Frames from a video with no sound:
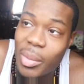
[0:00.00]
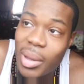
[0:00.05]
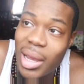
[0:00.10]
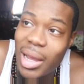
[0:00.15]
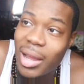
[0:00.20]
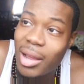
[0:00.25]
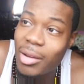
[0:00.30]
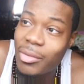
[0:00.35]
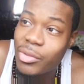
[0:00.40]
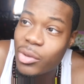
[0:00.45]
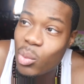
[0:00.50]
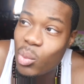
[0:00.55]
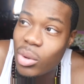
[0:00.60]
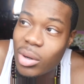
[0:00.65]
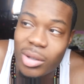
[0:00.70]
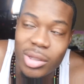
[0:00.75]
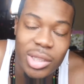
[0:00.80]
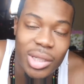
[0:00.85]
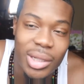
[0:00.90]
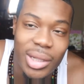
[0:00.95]
me I have to
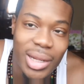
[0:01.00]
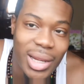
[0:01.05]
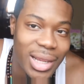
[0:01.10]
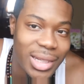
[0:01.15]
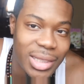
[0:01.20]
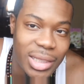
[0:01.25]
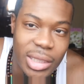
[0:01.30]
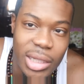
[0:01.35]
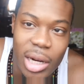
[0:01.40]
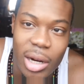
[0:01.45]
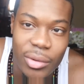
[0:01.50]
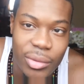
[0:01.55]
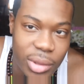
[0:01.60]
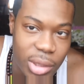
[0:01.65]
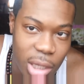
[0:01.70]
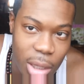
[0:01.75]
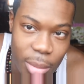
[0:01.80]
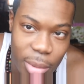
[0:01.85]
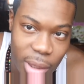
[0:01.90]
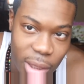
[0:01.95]
wear sunglasses every
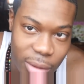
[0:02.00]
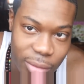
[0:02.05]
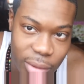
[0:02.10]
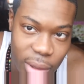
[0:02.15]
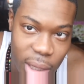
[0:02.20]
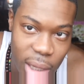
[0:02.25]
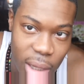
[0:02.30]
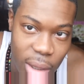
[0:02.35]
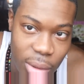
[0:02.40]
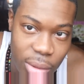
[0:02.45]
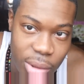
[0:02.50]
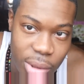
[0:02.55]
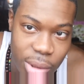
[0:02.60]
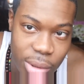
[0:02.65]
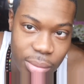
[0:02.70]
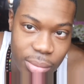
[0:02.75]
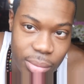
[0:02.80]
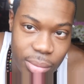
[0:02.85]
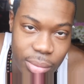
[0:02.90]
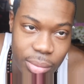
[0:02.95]
time I leave the house.